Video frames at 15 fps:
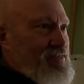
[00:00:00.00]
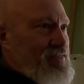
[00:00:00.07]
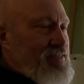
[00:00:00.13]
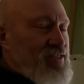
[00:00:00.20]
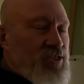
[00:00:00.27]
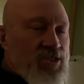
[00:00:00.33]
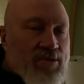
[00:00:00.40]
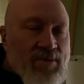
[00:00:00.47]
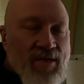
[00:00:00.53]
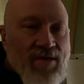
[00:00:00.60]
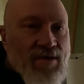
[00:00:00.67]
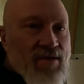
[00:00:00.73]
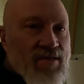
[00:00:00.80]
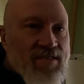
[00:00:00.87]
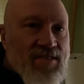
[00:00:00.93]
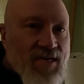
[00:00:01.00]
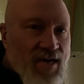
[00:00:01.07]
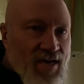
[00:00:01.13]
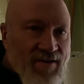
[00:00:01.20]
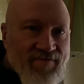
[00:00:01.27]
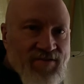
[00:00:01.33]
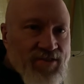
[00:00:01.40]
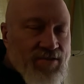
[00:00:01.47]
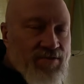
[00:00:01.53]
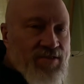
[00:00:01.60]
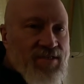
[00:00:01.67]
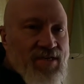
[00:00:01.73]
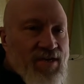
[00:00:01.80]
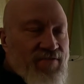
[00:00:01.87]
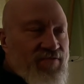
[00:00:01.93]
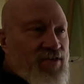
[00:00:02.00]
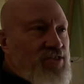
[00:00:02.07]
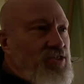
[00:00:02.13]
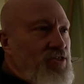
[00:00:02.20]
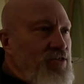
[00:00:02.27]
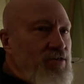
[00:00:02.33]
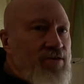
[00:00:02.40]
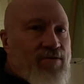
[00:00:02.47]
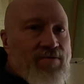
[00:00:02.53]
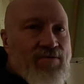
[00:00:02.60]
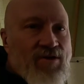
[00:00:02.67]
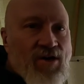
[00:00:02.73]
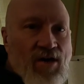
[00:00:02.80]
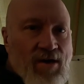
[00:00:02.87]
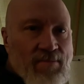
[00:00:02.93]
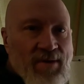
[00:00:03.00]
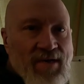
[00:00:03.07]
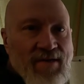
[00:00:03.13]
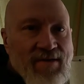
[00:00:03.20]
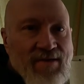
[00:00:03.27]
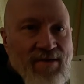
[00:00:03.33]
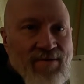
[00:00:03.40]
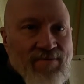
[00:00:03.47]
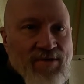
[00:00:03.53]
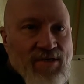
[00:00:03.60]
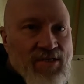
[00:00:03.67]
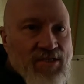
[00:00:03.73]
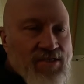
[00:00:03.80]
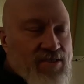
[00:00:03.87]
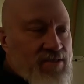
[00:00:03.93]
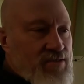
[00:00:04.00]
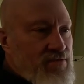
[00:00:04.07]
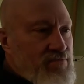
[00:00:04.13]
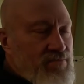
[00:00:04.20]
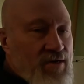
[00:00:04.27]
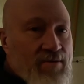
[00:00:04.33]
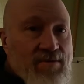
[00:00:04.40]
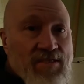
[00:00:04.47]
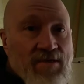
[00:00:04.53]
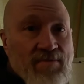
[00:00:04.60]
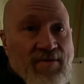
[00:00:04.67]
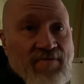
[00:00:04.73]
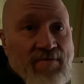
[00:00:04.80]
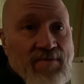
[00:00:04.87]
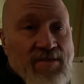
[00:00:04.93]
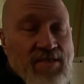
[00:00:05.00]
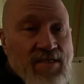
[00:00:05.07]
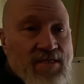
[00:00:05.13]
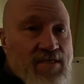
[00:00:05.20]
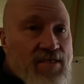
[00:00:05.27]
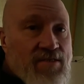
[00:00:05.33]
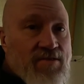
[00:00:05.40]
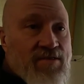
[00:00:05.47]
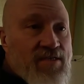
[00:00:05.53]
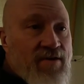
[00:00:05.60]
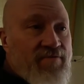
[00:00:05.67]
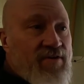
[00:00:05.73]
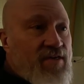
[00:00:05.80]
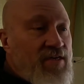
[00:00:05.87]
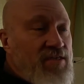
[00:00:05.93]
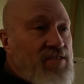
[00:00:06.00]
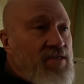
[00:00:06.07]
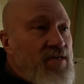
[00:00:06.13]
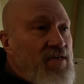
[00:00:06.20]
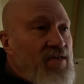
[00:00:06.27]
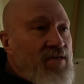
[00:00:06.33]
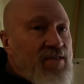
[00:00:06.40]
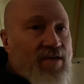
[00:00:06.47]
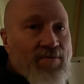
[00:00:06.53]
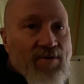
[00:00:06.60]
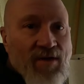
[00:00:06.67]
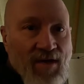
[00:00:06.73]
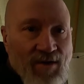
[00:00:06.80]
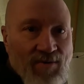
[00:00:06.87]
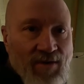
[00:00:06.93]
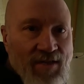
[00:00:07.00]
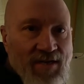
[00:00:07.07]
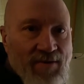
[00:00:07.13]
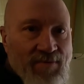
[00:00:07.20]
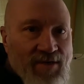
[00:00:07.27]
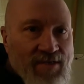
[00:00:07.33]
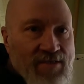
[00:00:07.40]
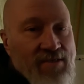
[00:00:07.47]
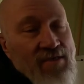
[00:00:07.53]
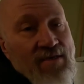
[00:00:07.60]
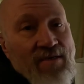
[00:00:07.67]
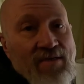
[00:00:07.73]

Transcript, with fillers: used to be called a TAV2, TAV2, Comet. It was probably something from the 60s or 70s. They were the high quality ones.